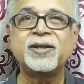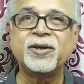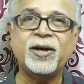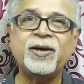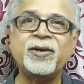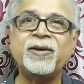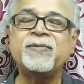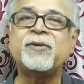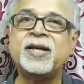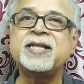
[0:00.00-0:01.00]
God
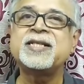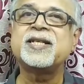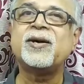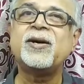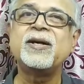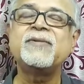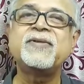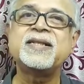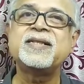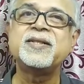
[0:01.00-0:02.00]
wants all
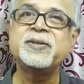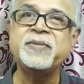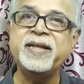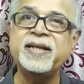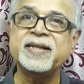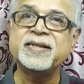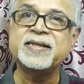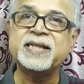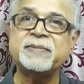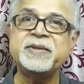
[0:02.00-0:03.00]
of us to be
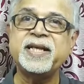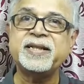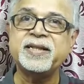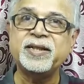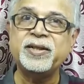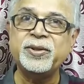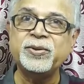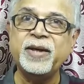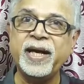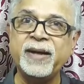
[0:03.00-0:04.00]
subject
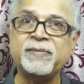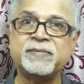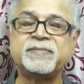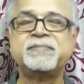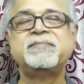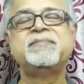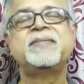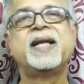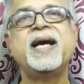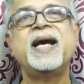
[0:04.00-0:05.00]
to Him.
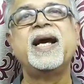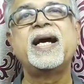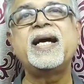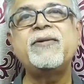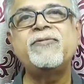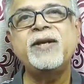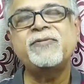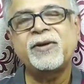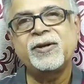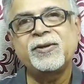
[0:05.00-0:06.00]
If we
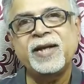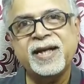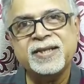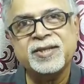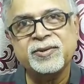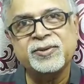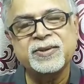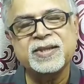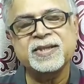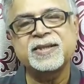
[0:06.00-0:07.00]
follow His
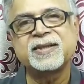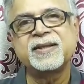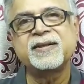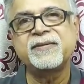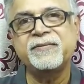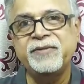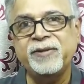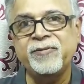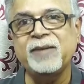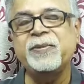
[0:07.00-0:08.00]
rules,
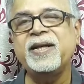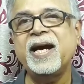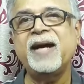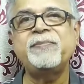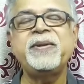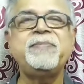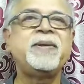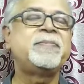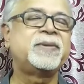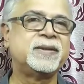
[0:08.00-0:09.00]
we will be happy
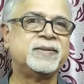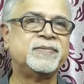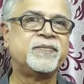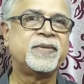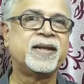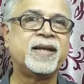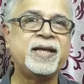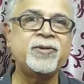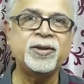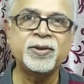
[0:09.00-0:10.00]
people.
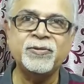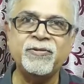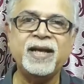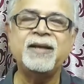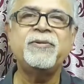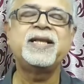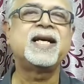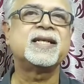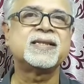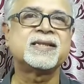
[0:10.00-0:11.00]
It will go well with
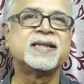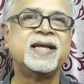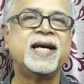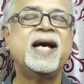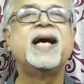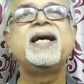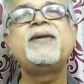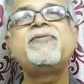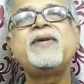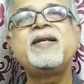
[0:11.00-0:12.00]
us.
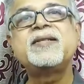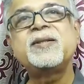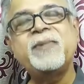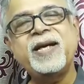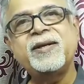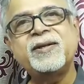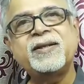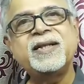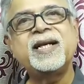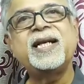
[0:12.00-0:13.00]
If we disobey
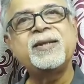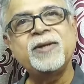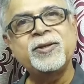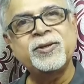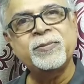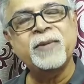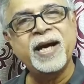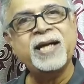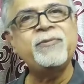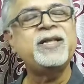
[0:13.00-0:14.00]
God, it will go
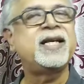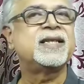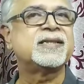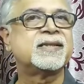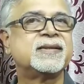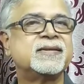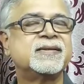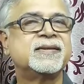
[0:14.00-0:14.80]
bad with us.